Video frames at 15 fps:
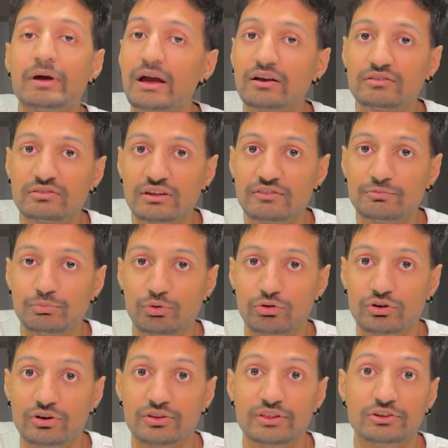MagSafe
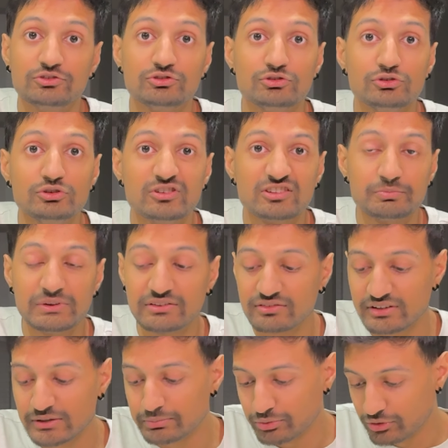port, the 2
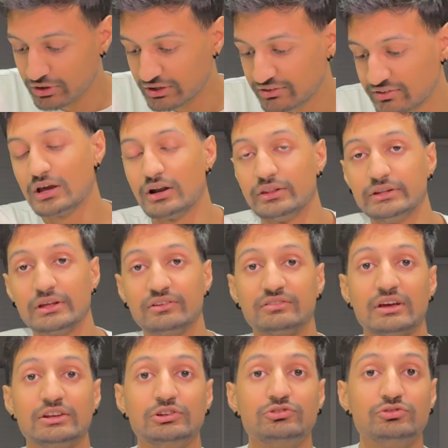USB-C ports, and on the other
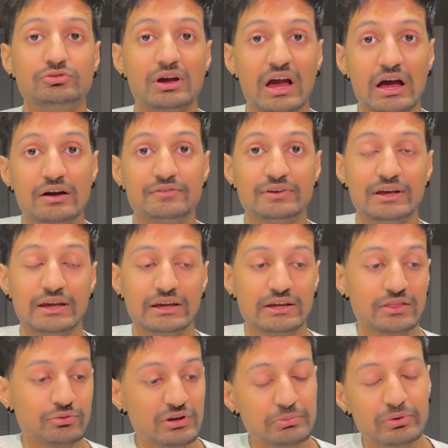side you do have
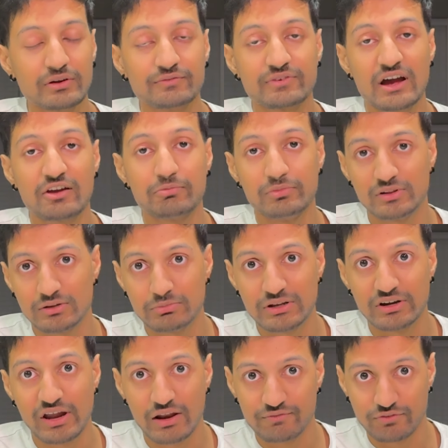a
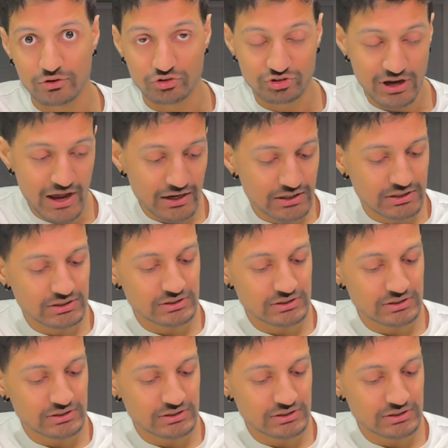3.5mm headphone jack.